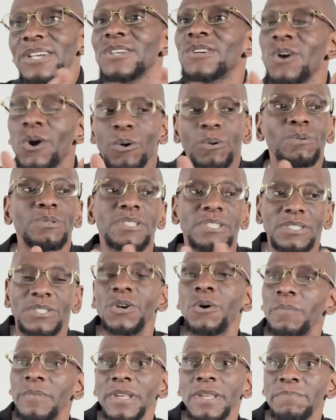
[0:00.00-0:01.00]
go to
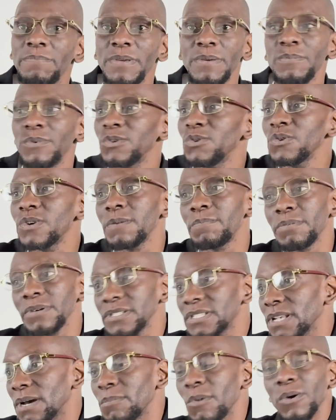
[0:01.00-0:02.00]
so many people. You can
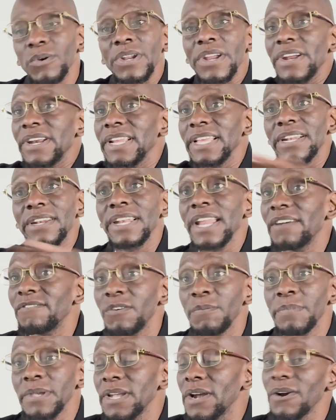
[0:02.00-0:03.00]
put something on there and it'll
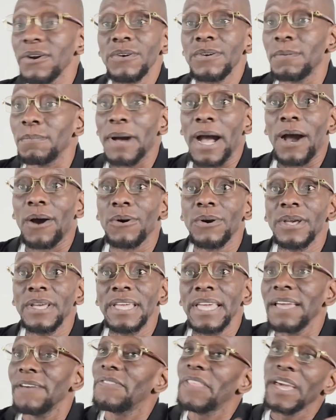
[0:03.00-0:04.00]
never be heard about
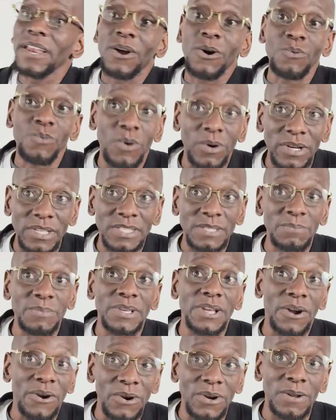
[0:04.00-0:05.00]
if they don't want it to
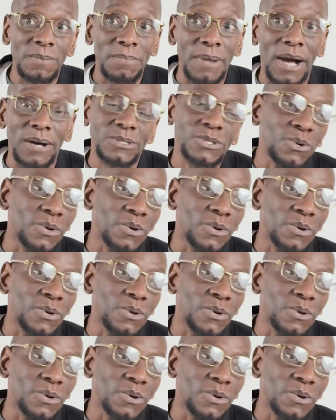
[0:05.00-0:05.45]
be heard about.